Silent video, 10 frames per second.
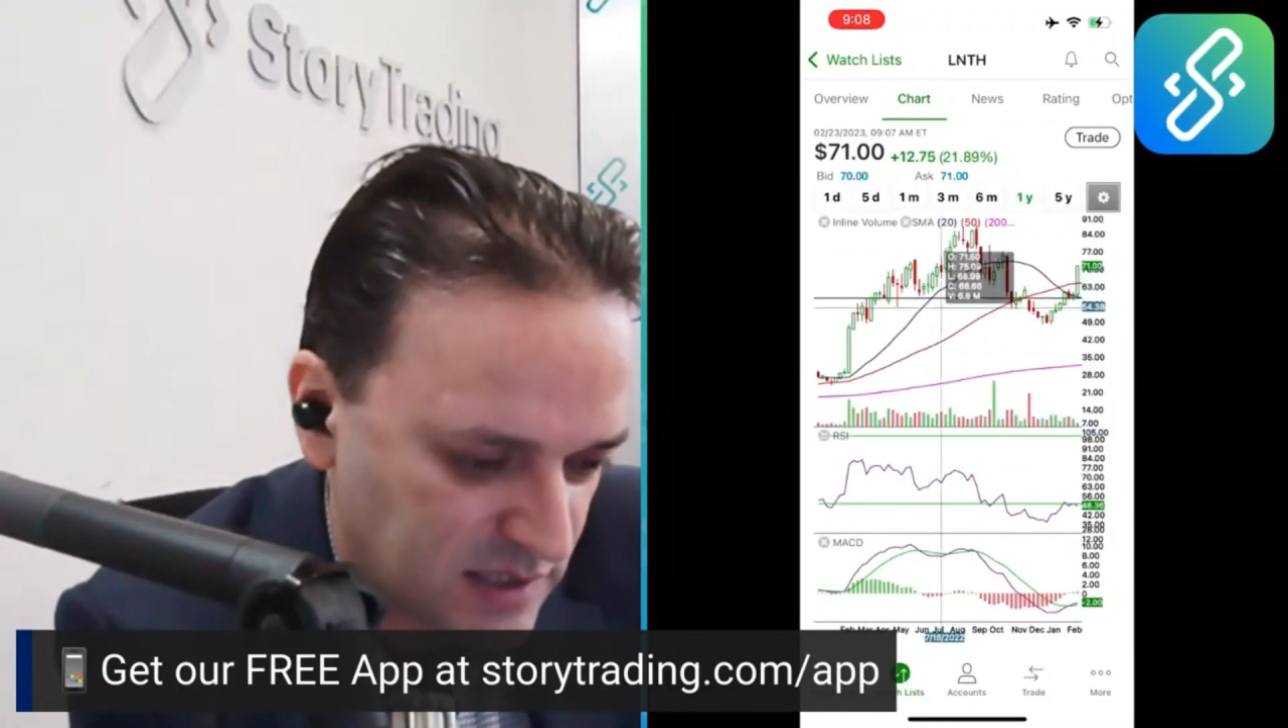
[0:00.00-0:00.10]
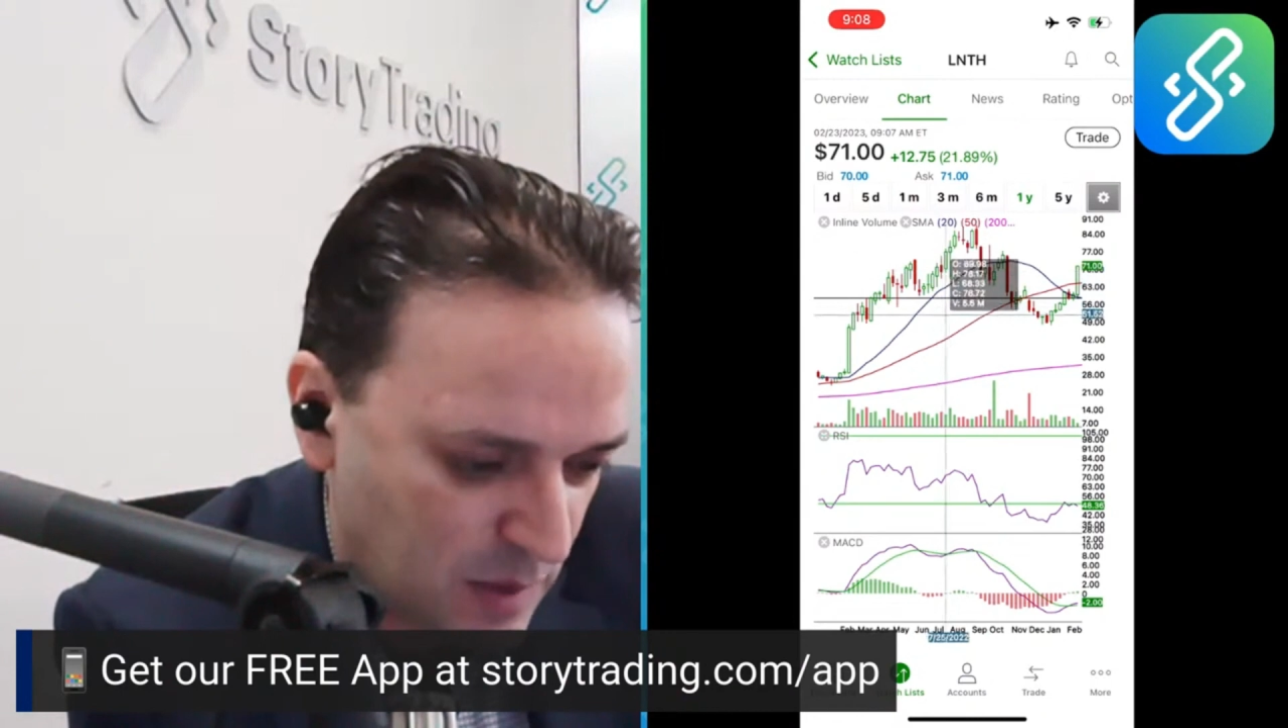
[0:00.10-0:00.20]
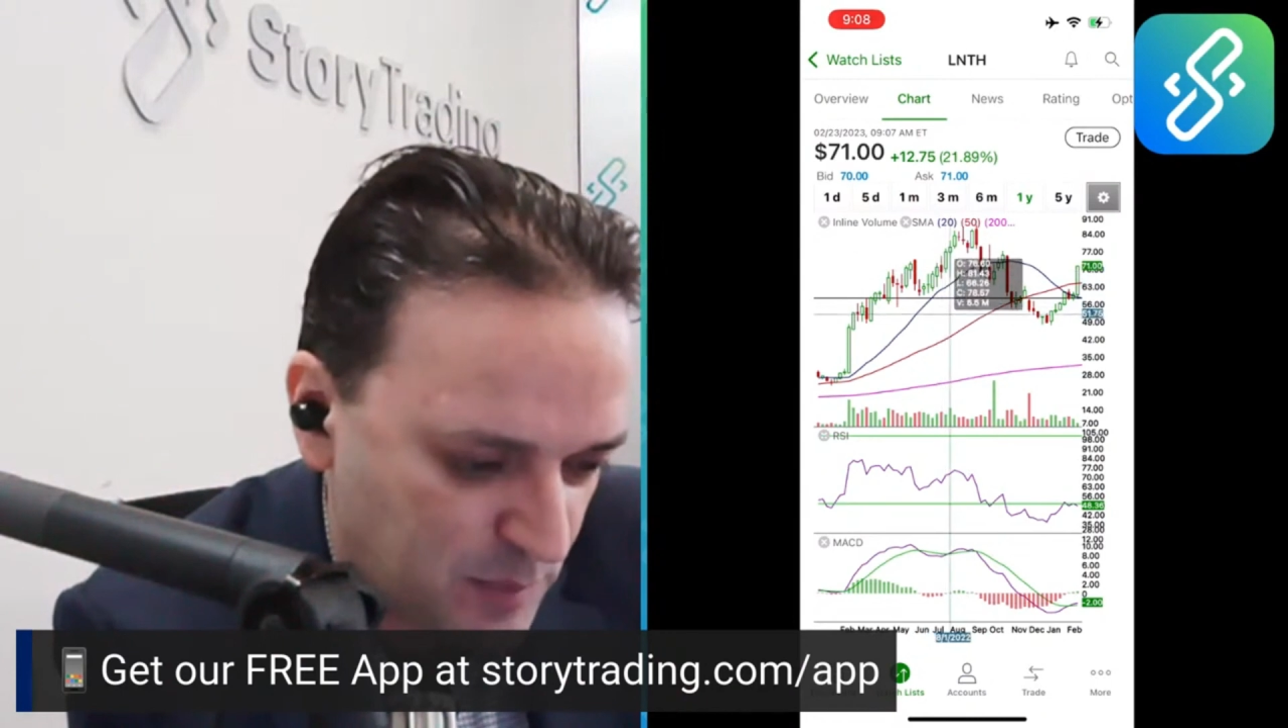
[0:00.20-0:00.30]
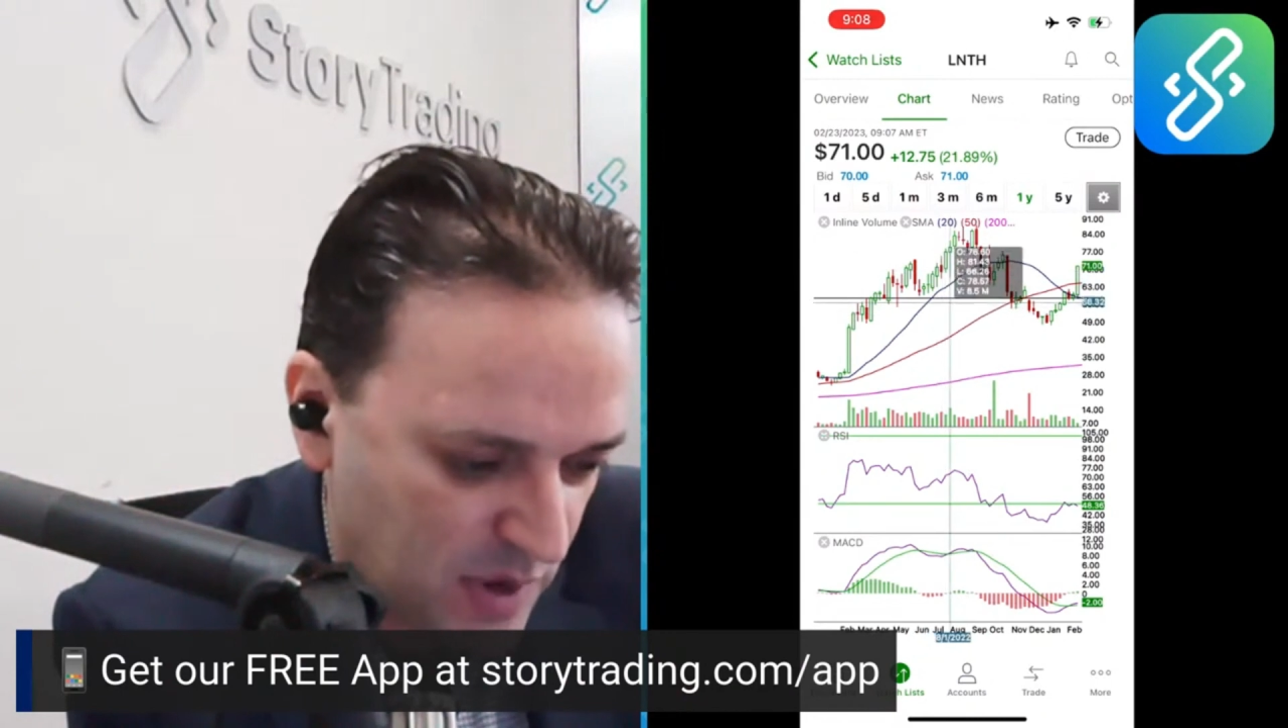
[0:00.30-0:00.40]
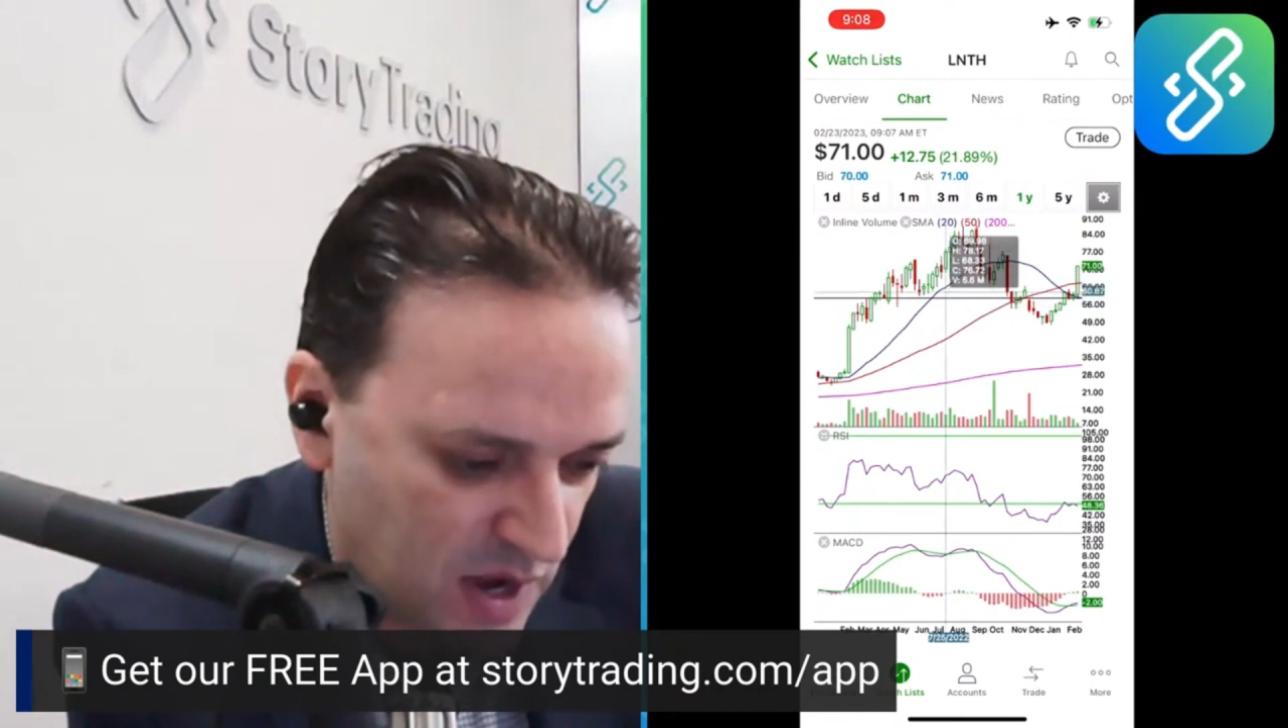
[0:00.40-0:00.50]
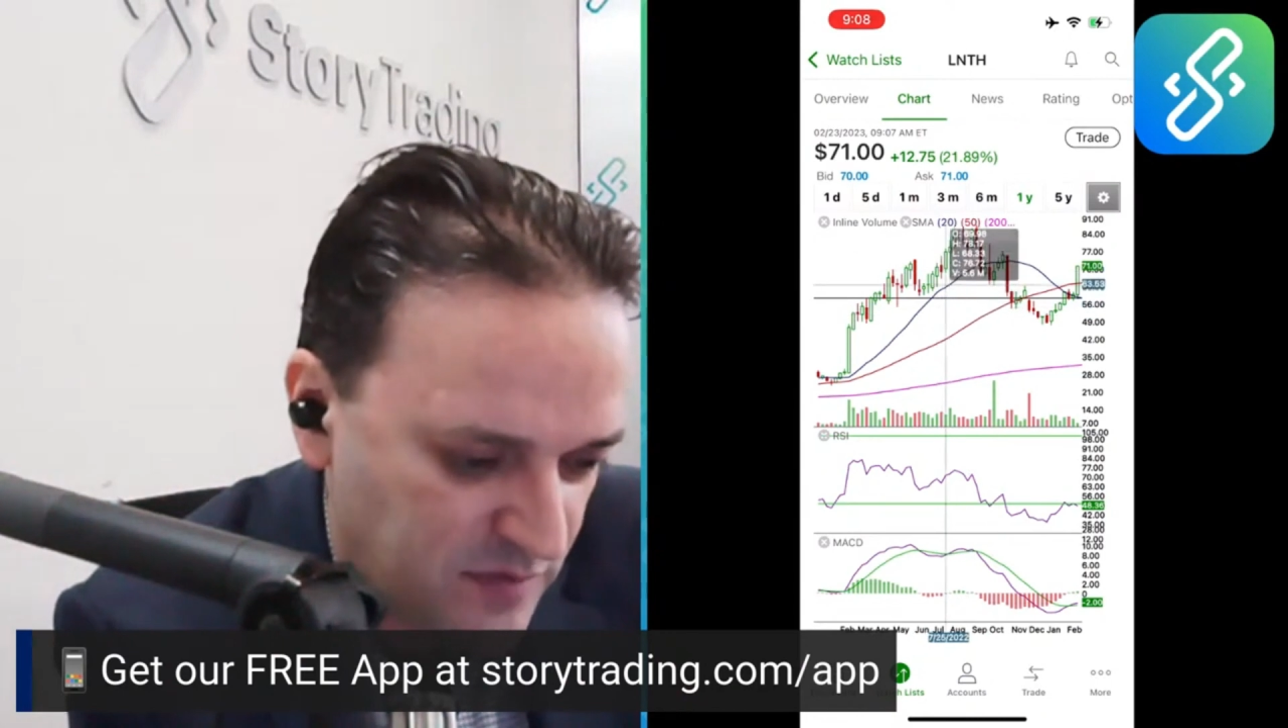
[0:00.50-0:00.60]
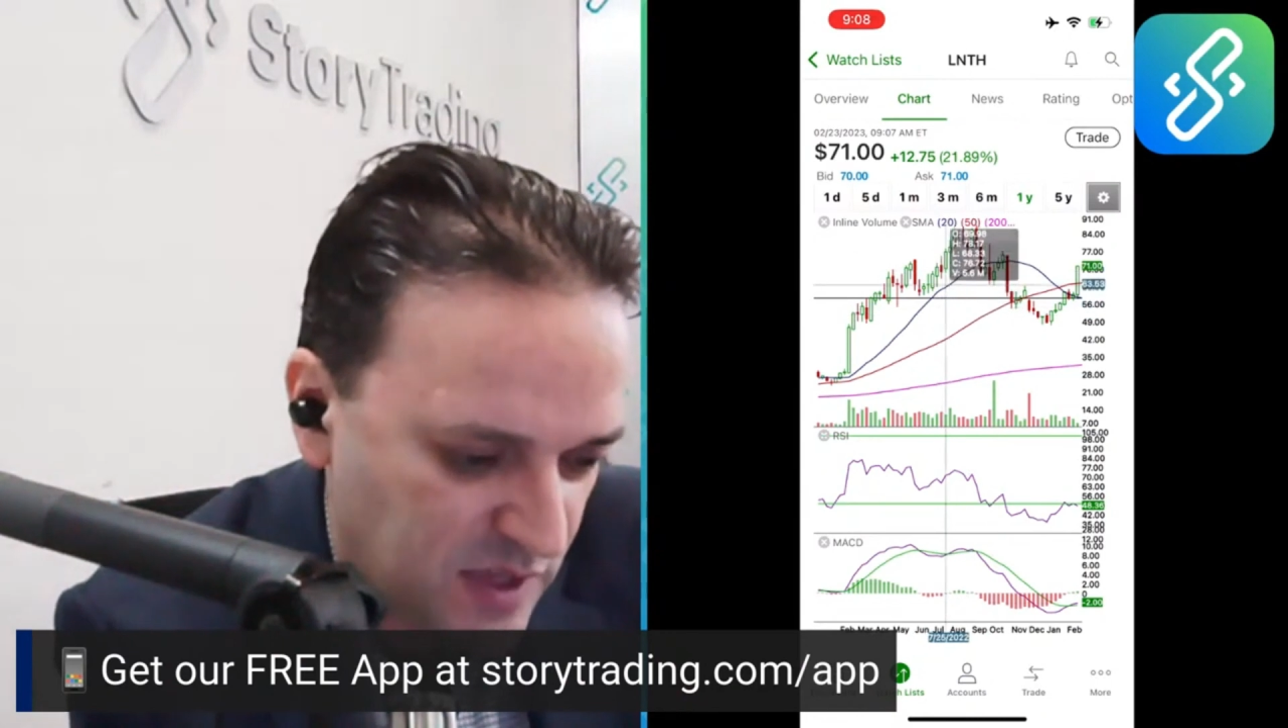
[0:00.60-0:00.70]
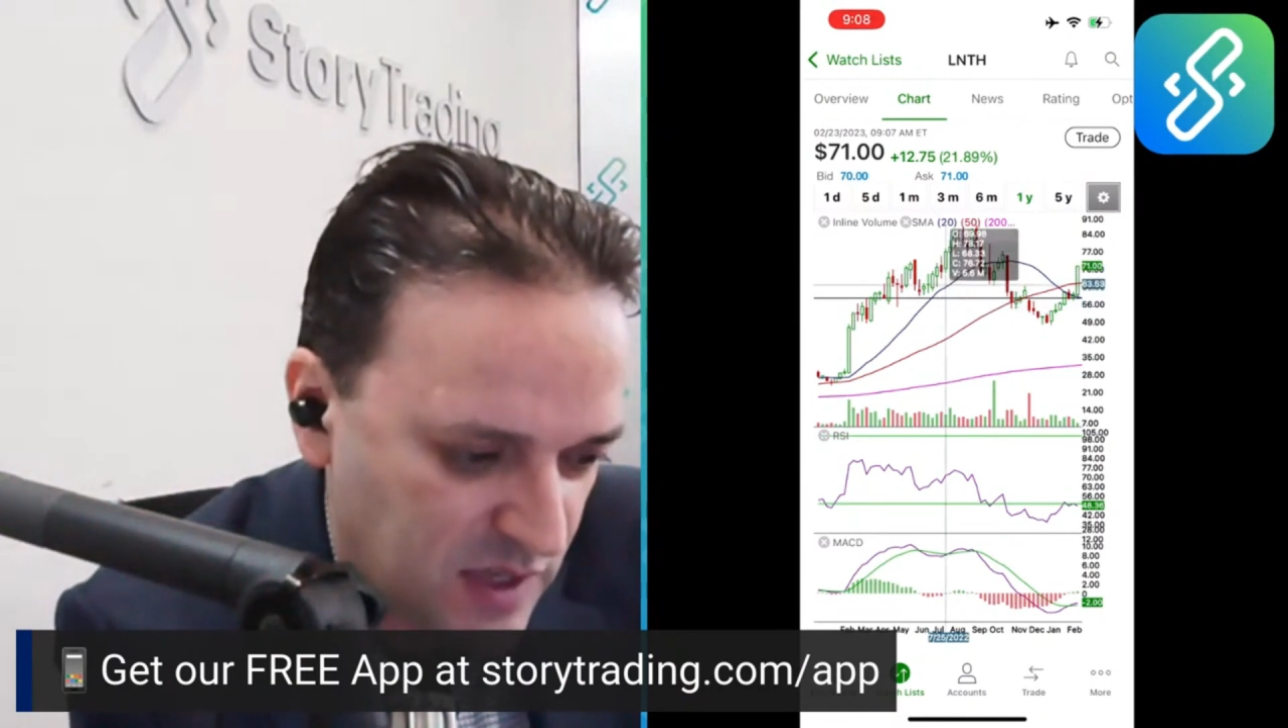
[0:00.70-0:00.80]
It's above